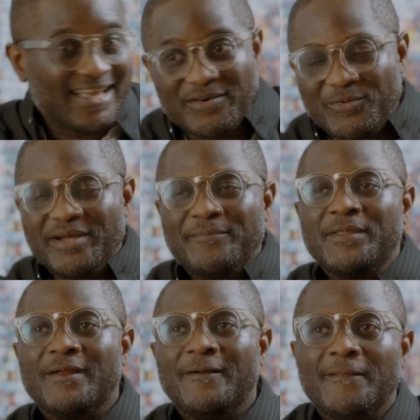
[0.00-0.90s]
everywhere.
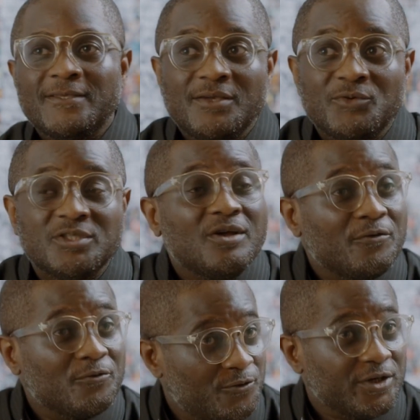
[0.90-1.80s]
It was
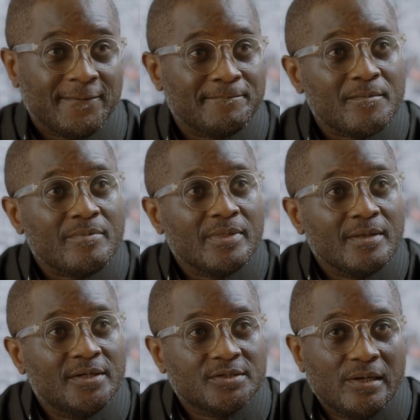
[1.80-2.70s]
done free.
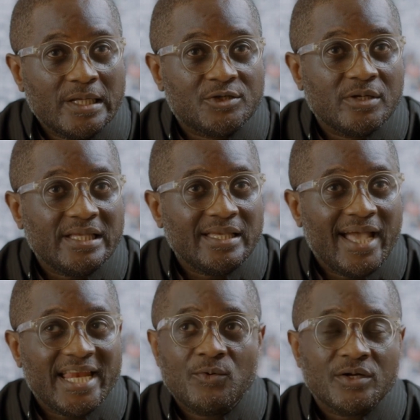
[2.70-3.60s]
So literally
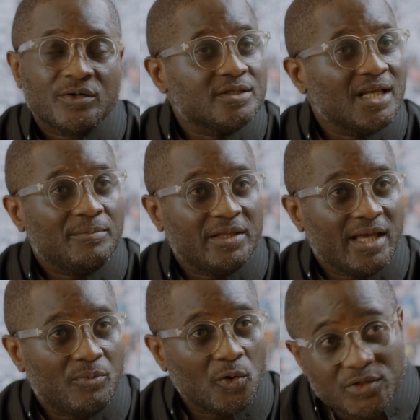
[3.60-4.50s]
anyone could send me
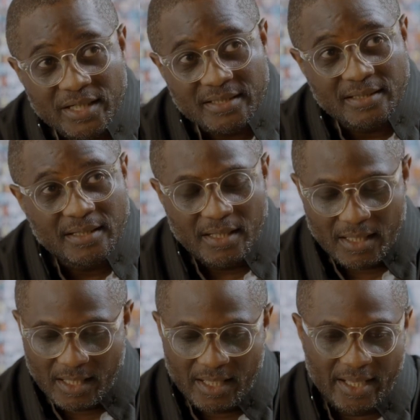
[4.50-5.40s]
their portrait,
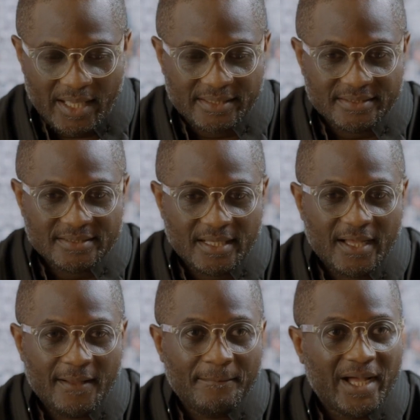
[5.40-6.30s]
and
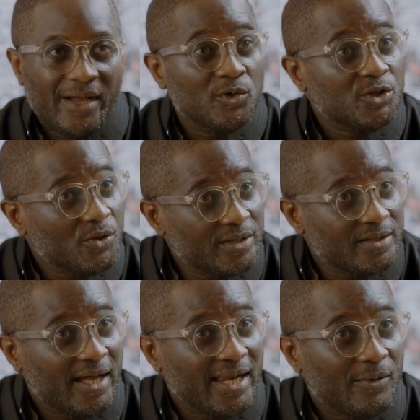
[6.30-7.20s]
I will do it,
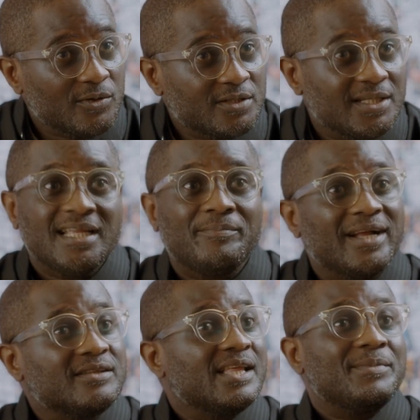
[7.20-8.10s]
and I will send it
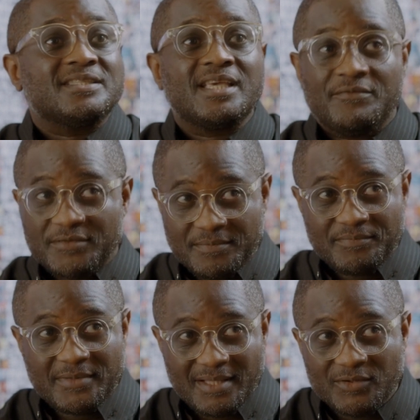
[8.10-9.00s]
back to them as a gift.
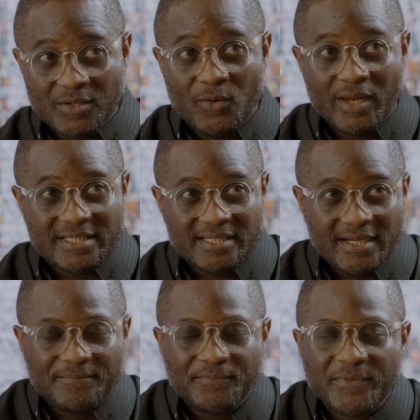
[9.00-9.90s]
And that was the whole
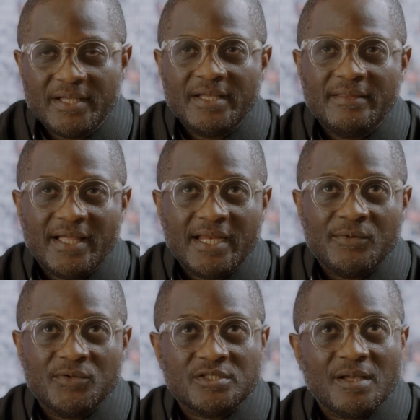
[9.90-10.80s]
idea, that
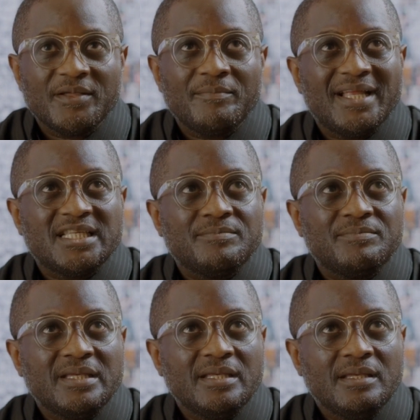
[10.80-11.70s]
it was something meant to
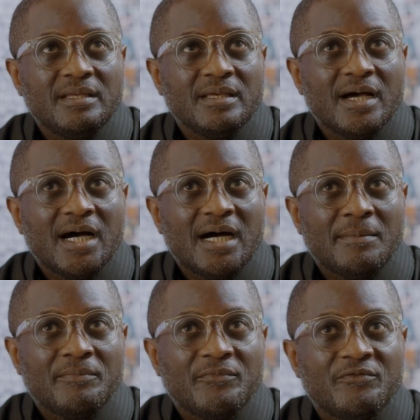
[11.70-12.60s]
be
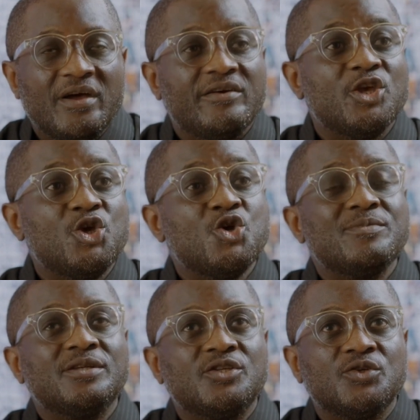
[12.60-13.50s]
very
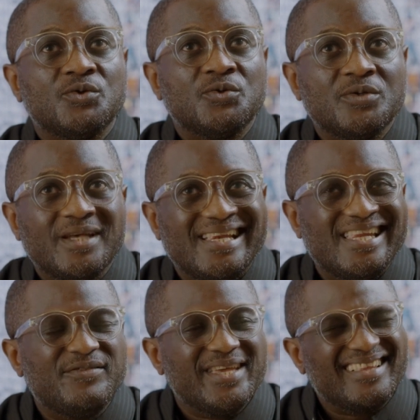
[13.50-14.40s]
human, to
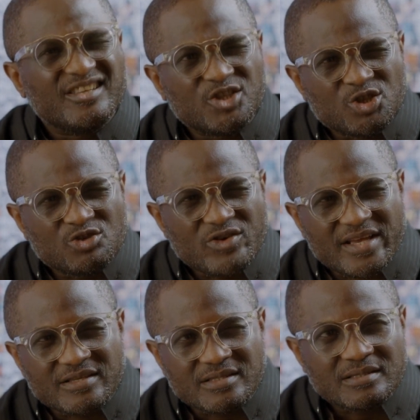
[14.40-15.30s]
alleviate the
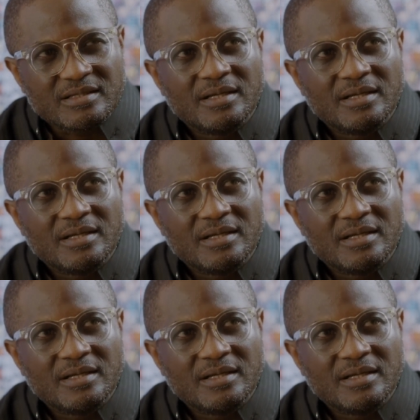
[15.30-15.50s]
stress